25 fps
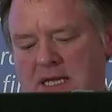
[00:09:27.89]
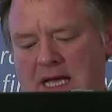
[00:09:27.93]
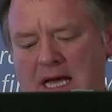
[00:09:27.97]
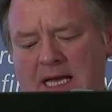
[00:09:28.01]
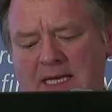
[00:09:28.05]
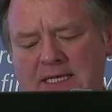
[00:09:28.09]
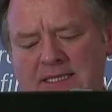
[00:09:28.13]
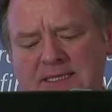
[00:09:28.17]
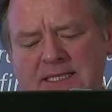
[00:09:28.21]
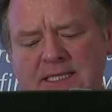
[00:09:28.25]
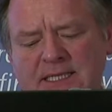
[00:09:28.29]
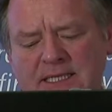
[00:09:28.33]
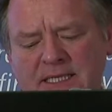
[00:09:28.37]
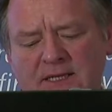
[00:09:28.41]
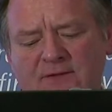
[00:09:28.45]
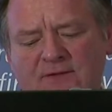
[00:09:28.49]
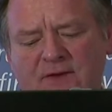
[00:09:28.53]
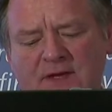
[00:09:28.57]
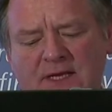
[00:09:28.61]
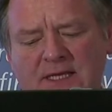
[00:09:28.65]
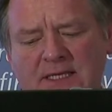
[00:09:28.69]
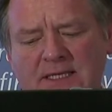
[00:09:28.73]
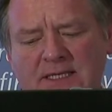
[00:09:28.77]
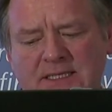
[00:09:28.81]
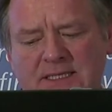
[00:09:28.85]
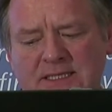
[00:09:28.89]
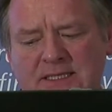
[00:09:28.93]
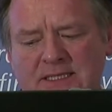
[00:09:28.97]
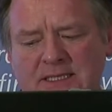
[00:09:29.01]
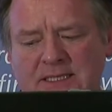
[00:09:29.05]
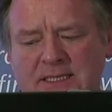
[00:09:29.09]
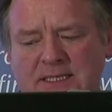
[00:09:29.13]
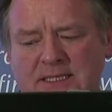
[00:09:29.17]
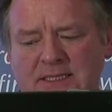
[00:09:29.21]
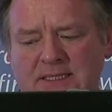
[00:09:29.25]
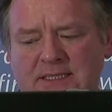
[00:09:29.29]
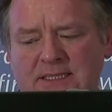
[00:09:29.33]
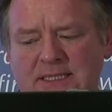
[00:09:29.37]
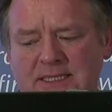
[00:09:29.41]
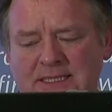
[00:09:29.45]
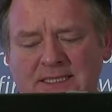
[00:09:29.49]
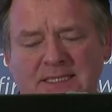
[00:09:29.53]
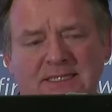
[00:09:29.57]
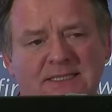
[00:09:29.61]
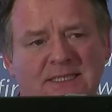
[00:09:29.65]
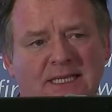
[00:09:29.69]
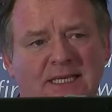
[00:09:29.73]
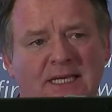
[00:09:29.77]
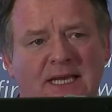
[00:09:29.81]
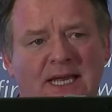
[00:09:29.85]
And a significant dissonance and
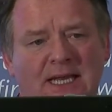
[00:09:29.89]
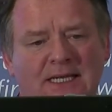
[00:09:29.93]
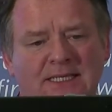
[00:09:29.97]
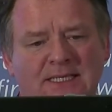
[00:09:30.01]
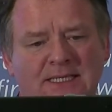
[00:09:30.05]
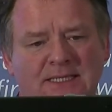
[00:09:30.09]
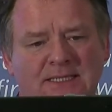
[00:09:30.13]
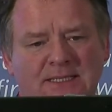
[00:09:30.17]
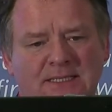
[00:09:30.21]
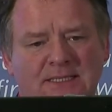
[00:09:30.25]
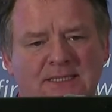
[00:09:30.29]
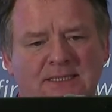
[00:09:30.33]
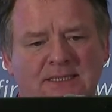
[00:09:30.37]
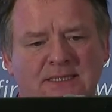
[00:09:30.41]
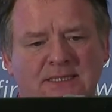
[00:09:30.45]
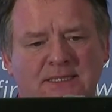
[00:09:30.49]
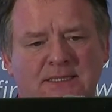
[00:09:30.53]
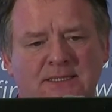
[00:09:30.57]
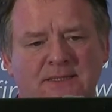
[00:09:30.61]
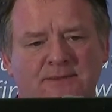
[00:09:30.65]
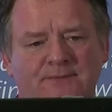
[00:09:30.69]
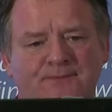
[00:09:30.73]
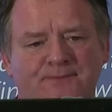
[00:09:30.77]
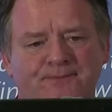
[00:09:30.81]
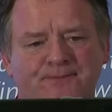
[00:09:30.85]
disconnect existed.